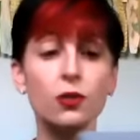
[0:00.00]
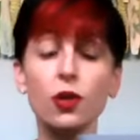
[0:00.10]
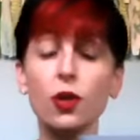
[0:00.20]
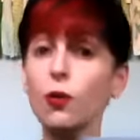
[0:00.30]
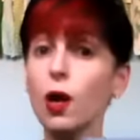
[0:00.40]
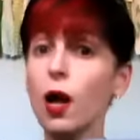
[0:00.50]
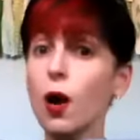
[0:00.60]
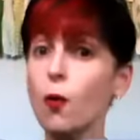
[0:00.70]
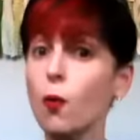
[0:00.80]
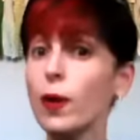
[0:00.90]
So
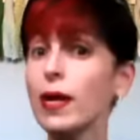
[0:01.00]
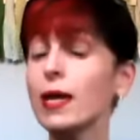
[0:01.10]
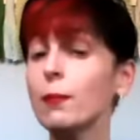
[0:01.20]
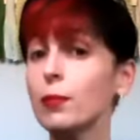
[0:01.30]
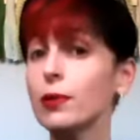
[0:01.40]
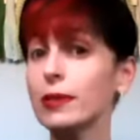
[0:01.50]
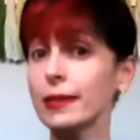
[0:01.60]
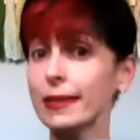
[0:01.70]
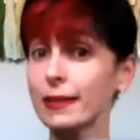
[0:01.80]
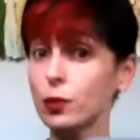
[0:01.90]
we
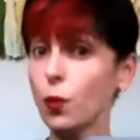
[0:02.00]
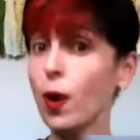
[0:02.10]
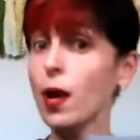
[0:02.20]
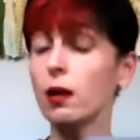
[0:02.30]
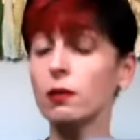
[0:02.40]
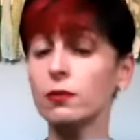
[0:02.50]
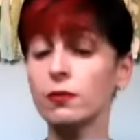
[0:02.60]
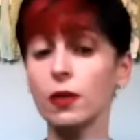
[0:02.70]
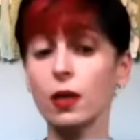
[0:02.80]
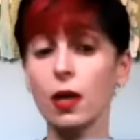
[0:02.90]
predicted 12,
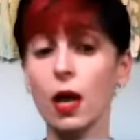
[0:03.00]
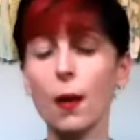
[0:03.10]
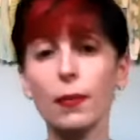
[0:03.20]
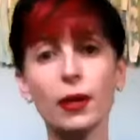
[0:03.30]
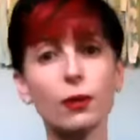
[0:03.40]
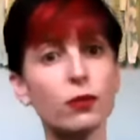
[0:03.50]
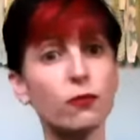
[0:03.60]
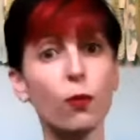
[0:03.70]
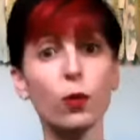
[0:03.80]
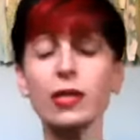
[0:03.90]
but it
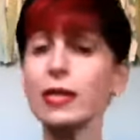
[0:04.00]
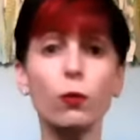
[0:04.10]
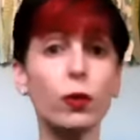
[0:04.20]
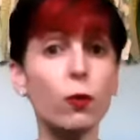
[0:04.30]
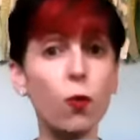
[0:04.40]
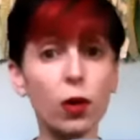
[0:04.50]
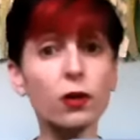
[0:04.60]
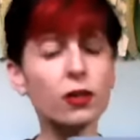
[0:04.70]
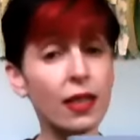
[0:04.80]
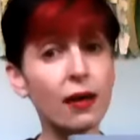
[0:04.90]
was 14. We
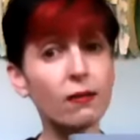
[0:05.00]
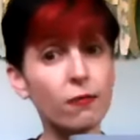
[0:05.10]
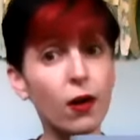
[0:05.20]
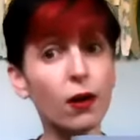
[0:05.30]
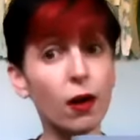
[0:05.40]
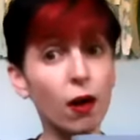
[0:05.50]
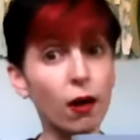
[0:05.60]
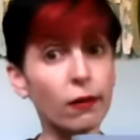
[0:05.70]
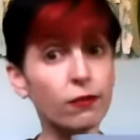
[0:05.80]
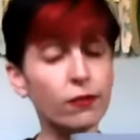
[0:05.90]
weren't that far
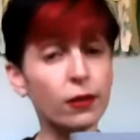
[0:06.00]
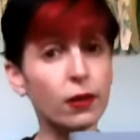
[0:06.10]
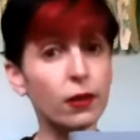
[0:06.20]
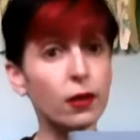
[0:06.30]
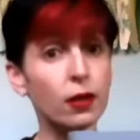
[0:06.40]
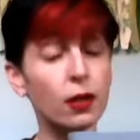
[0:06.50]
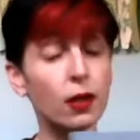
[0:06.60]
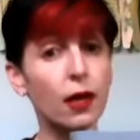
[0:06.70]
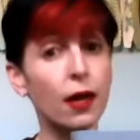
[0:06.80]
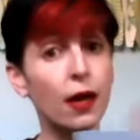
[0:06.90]
off.
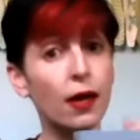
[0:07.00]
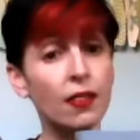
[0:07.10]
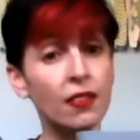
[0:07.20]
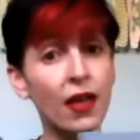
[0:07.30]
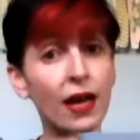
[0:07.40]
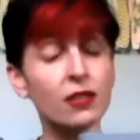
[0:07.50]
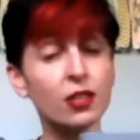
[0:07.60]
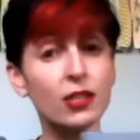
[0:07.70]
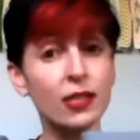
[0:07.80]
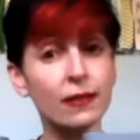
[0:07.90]
That
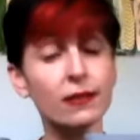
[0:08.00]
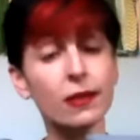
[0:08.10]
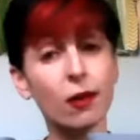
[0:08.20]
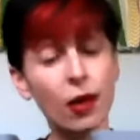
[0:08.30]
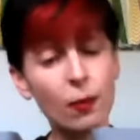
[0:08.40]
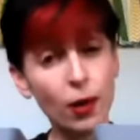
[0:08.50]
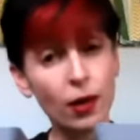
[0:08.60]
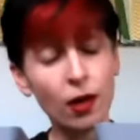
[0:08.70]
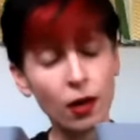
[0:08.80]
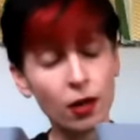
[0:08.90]
just tested
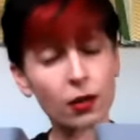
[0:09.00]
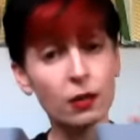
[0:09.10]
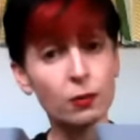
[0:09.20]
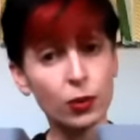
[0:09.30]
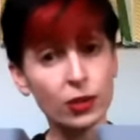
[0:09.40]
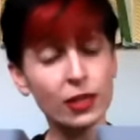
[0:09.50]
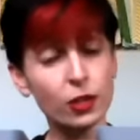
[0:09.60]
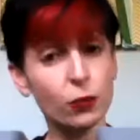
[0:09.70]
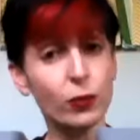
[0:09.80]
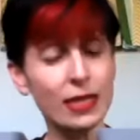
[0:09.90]
our
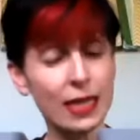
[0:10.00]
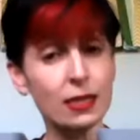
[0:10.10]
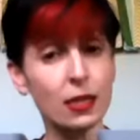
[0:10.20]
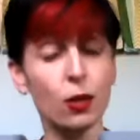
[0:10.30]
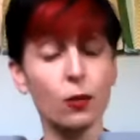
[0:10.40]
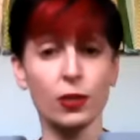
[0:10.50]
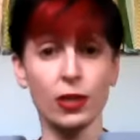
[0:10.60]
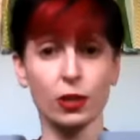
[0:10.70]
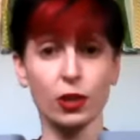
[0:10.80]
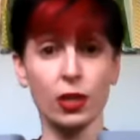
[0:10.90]
prediction. We tested our
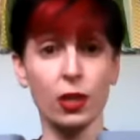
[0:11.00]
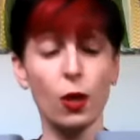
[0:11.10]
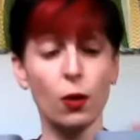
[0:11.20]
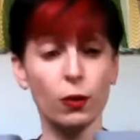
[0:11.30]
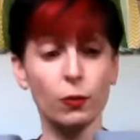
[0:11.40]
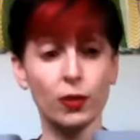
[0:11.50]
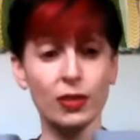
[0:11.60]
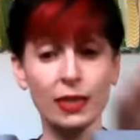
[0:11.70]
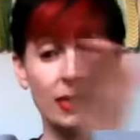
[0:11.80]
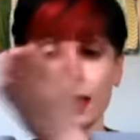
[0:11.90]
prediction. We
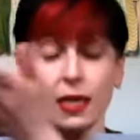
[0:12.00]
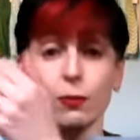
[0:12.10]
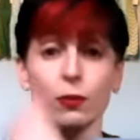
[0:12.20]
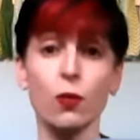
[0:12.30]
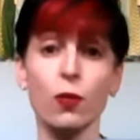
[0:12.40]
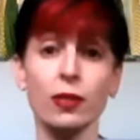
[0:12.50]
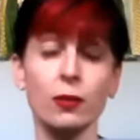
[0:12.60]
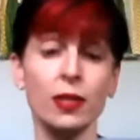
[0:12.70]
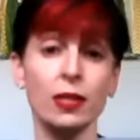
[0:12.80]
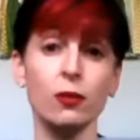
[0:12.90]
predicted that it was going
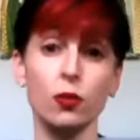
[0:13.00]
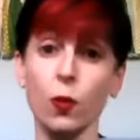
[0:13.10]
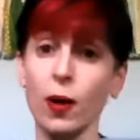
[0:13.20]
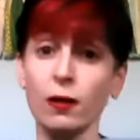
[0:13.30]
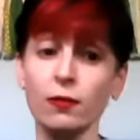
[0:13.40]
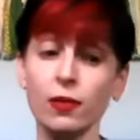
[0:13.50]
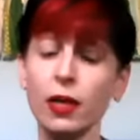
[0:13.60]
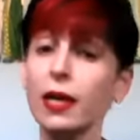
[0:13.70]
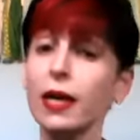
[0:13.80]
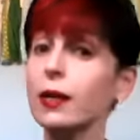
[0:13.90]
to be 12.
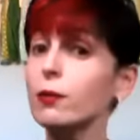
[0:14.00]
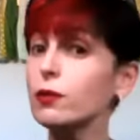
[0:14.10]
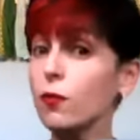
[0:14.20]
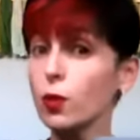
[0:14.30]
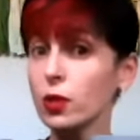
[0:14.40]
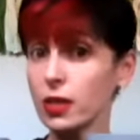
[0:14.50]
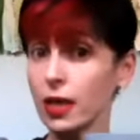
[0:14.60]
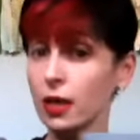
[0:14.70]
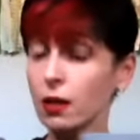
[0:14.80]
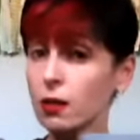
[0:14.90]
It was
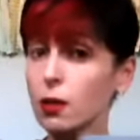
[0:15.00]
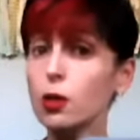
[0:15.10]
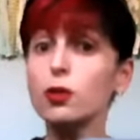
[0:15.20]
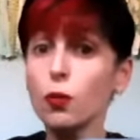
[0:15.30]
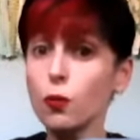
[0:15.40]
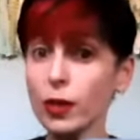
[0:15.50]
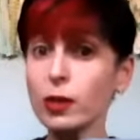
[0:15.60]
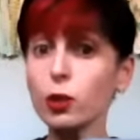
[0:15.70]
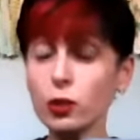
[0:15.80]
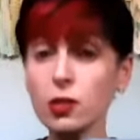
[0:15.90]
14. So we
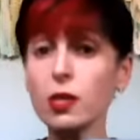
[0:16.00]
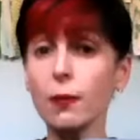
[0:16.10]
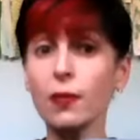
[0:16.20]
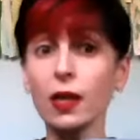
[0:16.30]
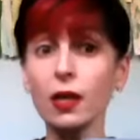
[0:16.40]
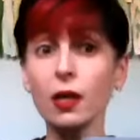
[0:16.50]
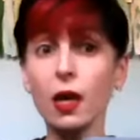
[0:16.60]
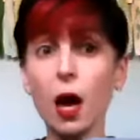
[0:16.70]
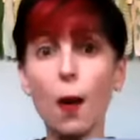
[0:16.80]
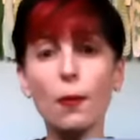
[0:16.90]
learned something,
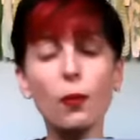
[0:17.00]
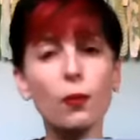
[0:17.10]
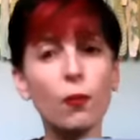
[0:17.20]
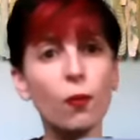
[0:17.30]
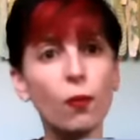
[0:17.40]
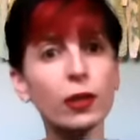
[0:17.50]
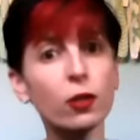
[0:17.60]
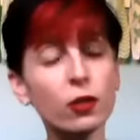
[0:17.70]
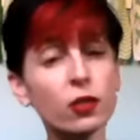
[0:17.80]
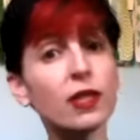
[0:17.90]
but we
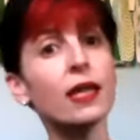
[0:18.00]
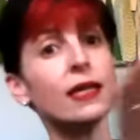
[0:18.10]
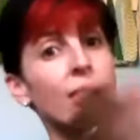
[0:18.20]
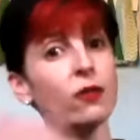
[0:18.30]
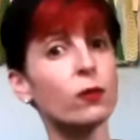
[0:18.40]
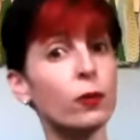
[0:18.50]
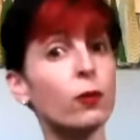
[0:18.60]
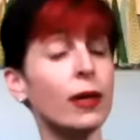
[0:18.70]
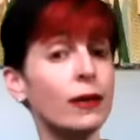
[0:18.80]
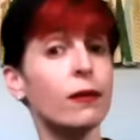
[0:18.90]
learned that, yes, we
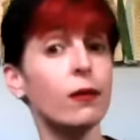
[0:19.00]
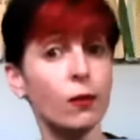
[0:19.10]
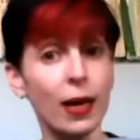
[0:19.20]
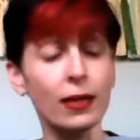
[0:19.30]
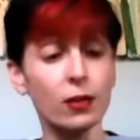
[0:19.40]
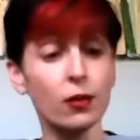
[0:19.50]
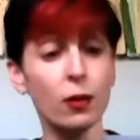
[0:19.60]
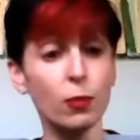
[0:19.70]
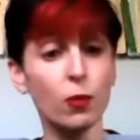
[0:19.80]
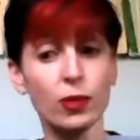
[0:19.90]
were incorrect. Our
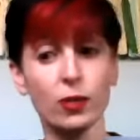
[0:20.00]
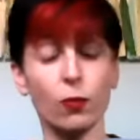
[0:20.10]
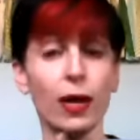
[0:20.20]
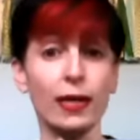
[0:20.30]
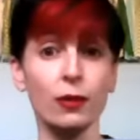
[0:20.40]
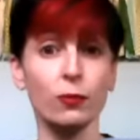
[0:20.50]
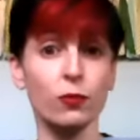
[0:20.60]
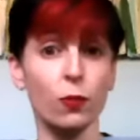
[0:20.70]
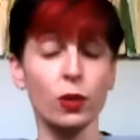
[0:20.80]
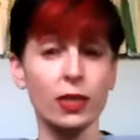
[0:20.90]
number wasn't right and it
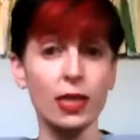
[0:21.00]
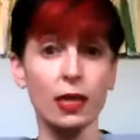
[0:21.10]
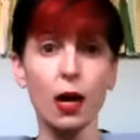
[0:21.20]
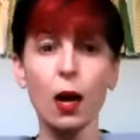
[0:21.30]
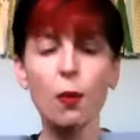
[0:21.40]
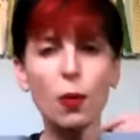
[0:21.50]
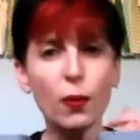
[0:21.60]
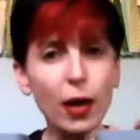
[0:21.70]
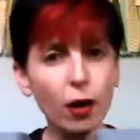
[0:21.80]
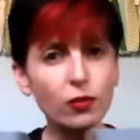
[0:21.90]
was 14. But
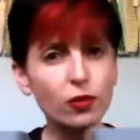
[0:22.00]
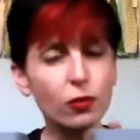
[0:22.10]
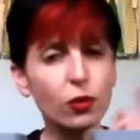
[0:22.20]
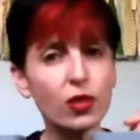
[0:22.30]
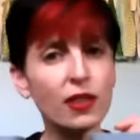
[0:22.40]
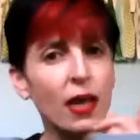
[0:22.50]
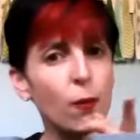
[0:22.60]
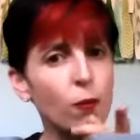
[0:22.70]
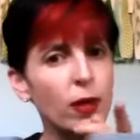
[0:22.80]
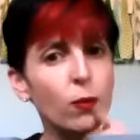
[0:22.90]
we also learned
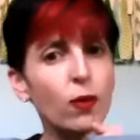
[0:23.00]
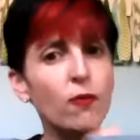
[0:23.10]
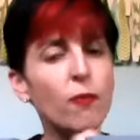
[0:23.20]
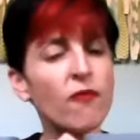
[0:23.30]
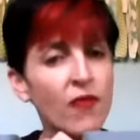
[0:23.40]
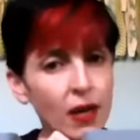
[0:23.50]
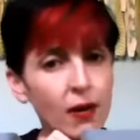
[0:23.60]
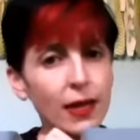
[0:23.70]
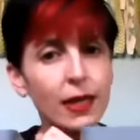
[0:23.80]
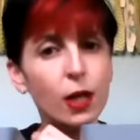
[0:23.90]
that we were
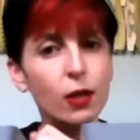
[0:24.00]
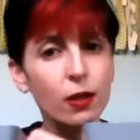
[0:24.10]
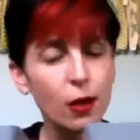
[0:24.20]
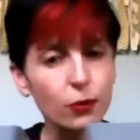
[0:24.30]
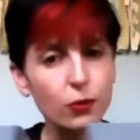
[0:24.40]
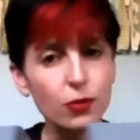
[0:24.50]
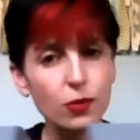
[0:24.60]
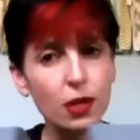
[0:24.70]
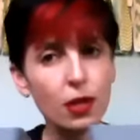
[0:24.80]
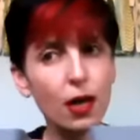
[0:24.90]
very
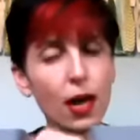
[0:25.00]
close.